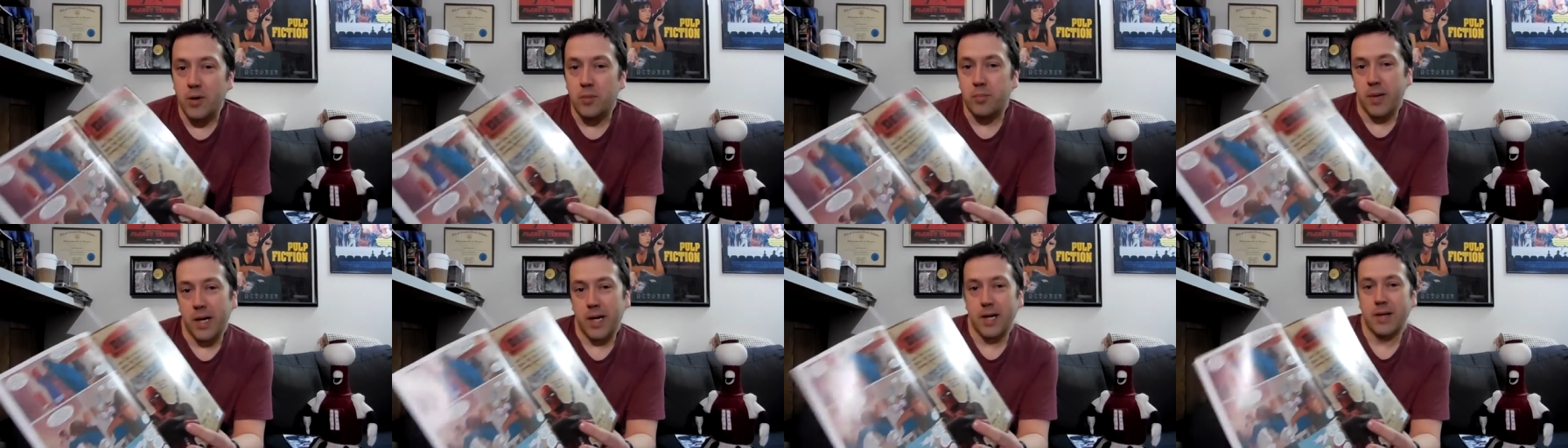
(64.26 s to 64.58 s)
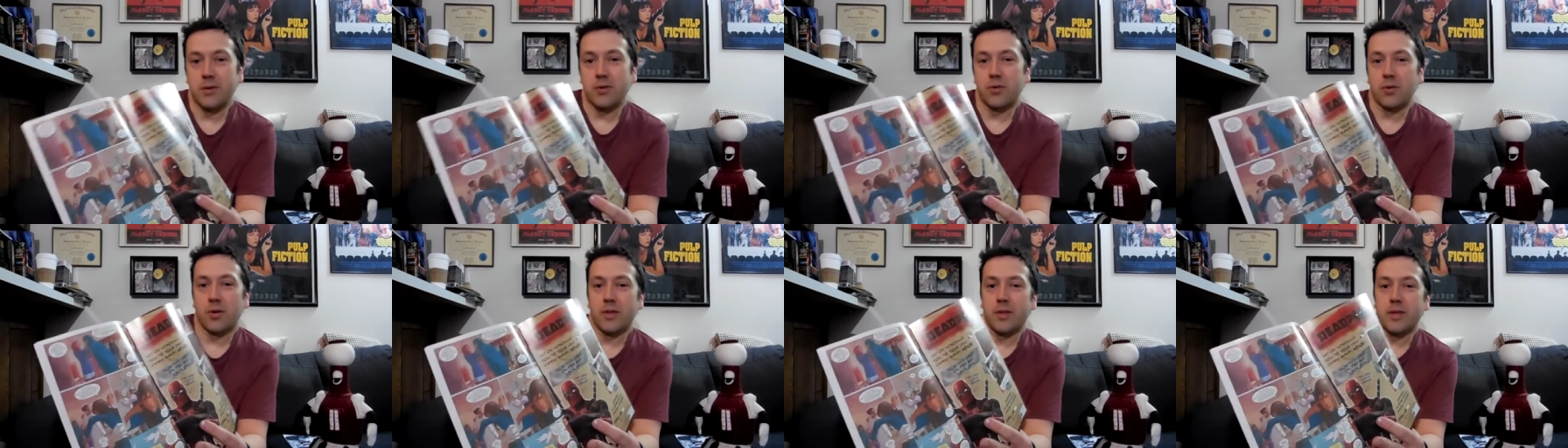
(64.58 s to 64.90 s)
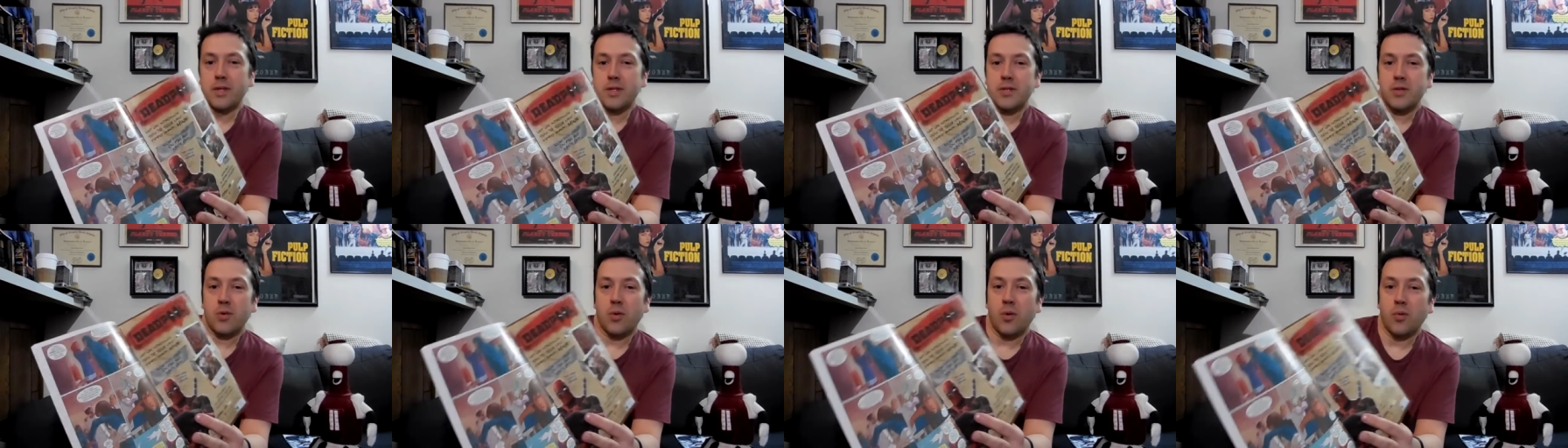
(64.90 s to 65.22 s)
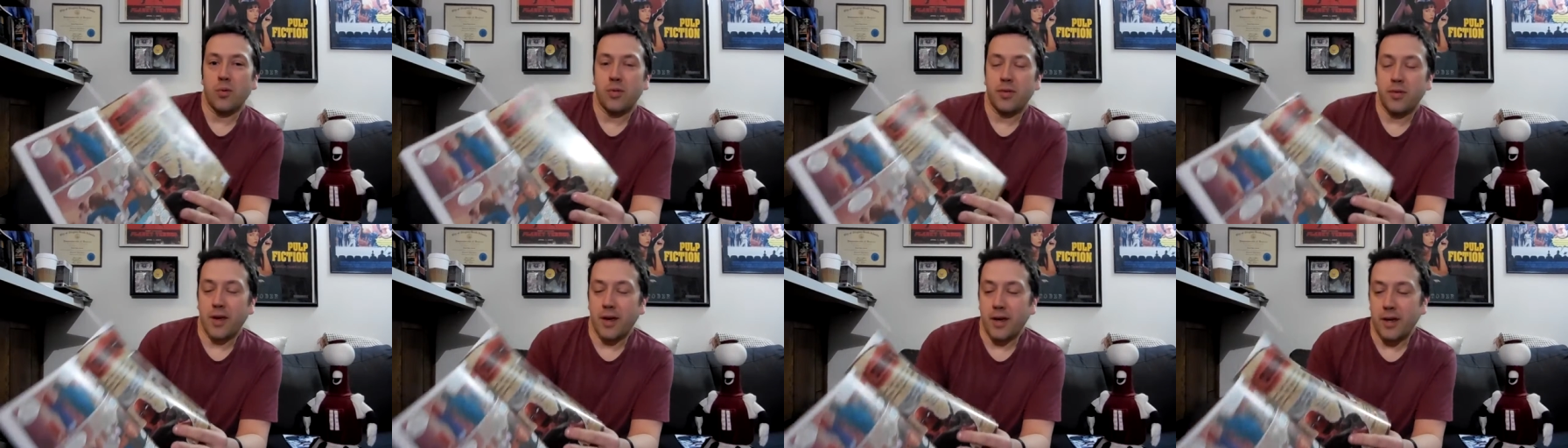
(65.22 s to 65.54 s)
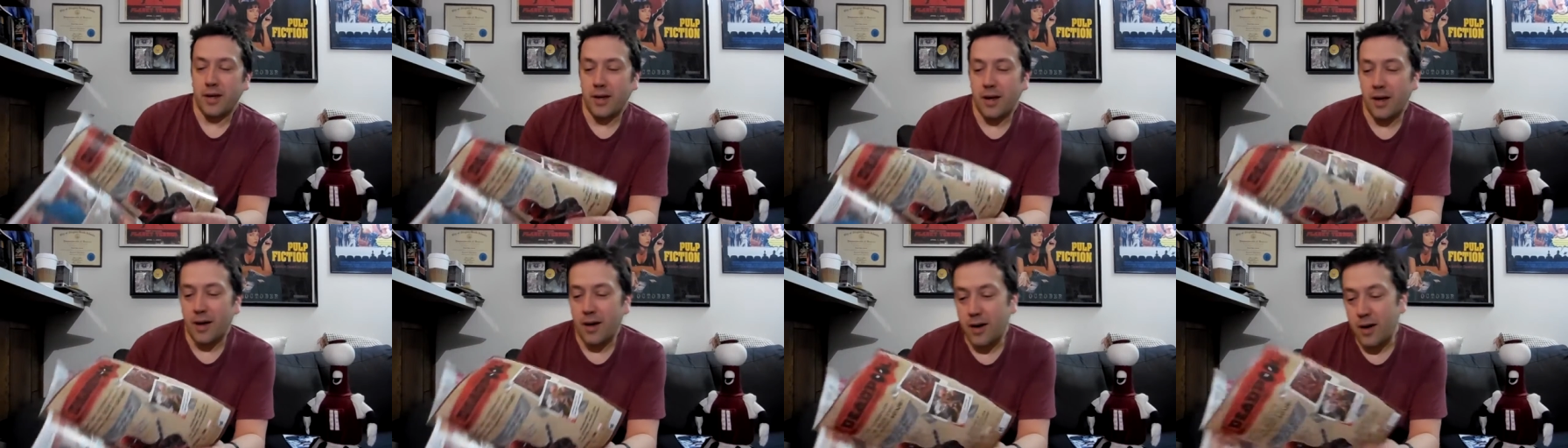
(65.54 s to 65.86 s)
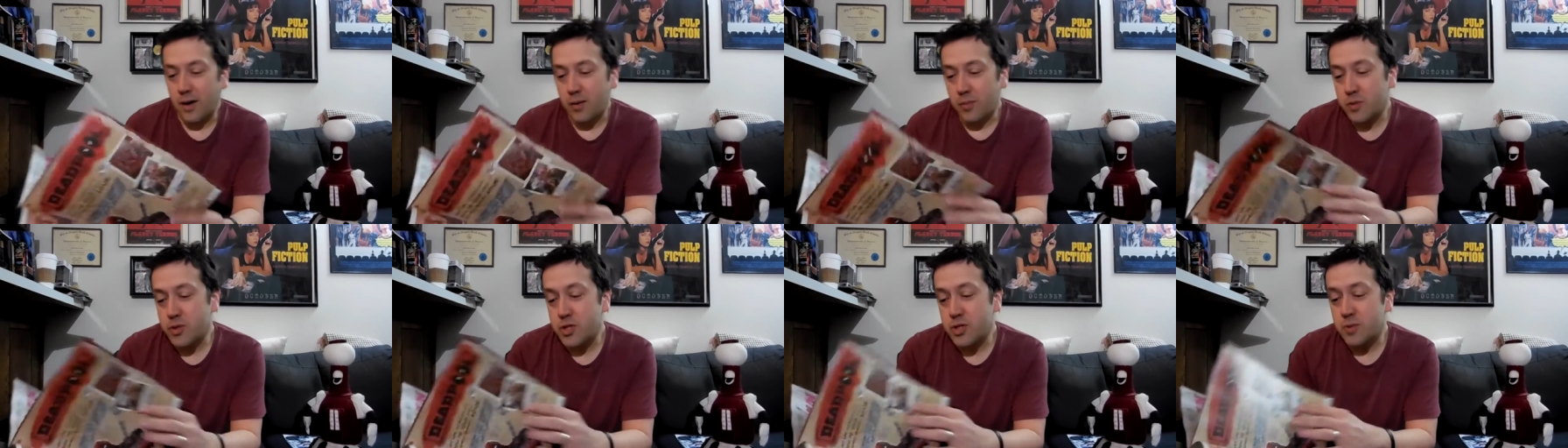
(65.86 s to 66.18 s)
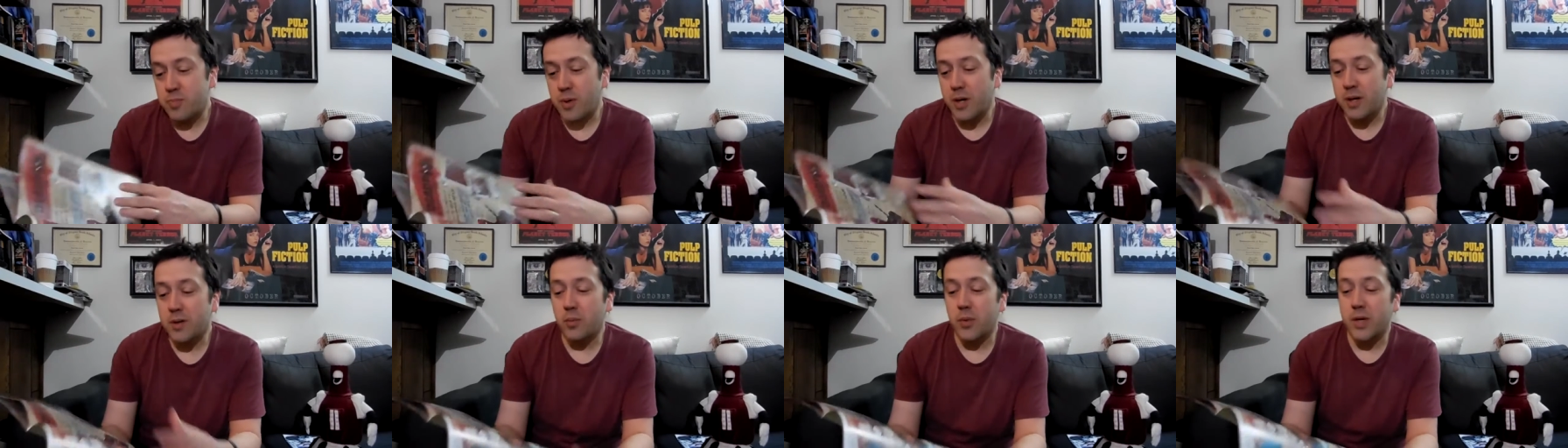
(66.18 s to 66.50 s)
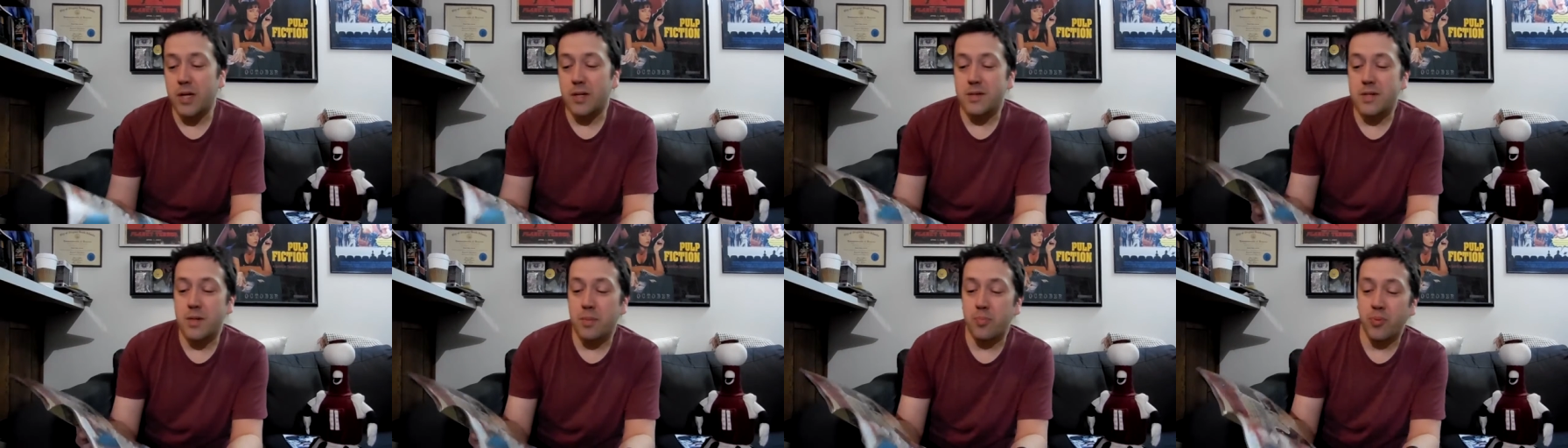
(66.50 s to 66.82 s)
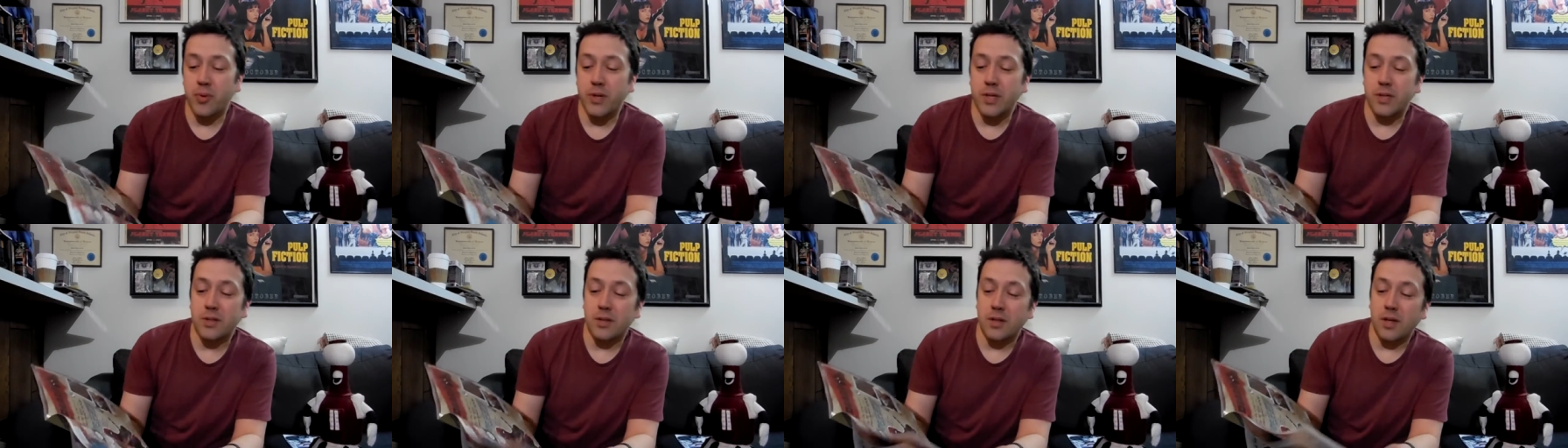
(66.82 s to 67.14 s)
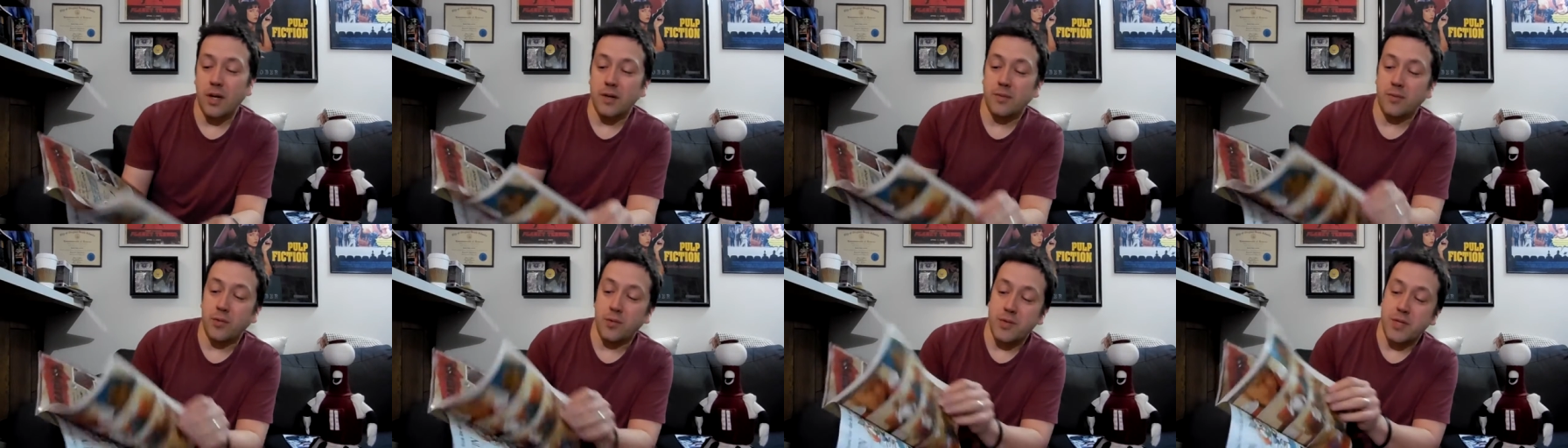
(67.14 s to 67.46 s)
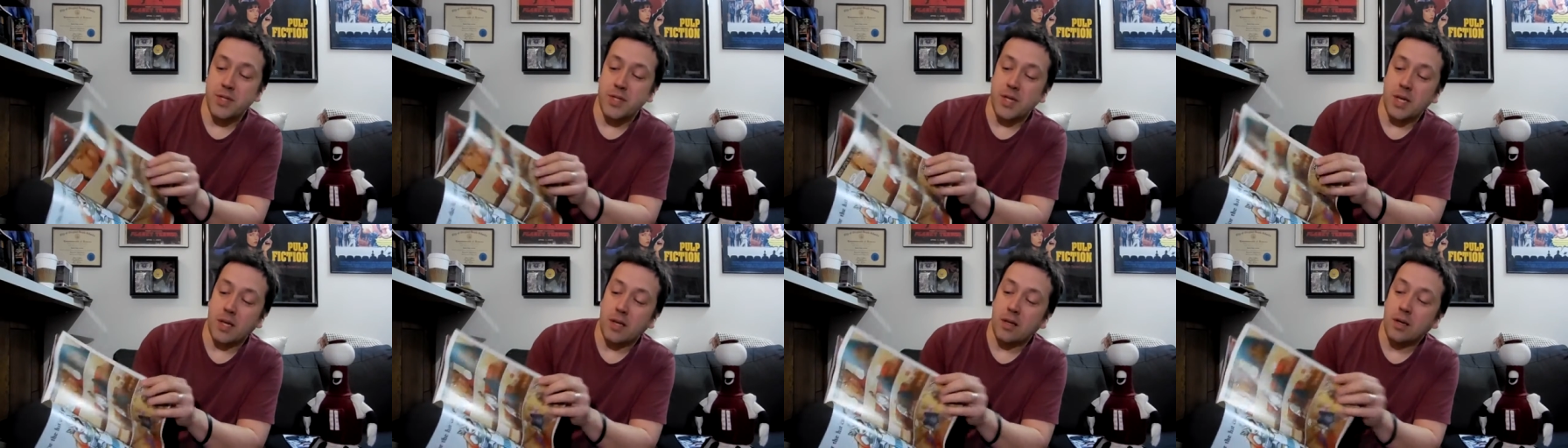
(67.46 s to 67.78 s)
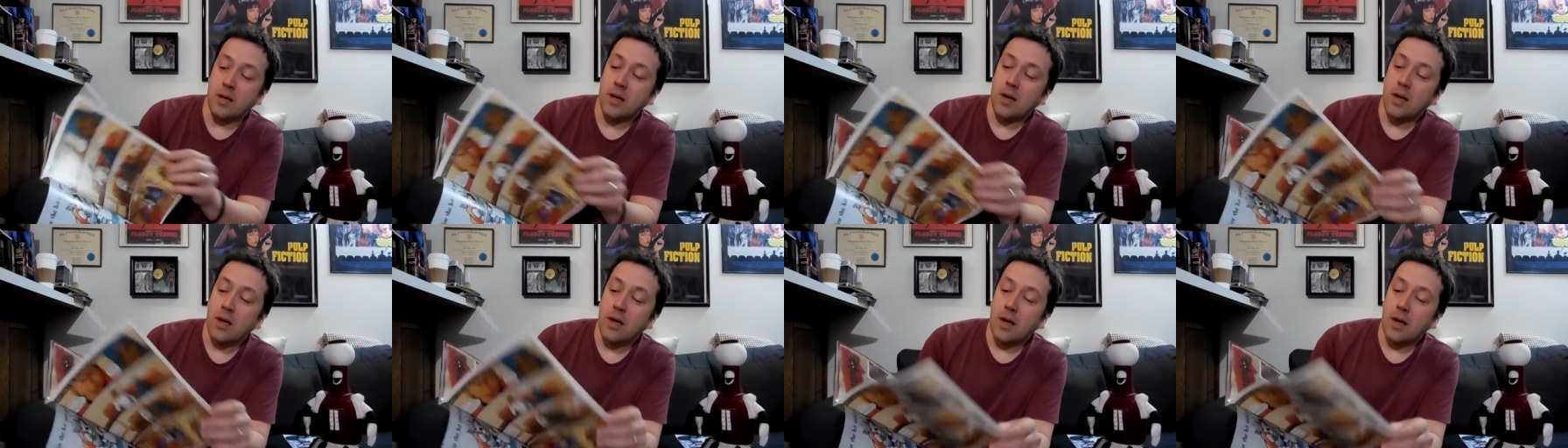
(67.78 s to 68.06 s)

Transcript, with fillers: Iron Man during this whole thing, which is, by the way, this is a pretty delightful scene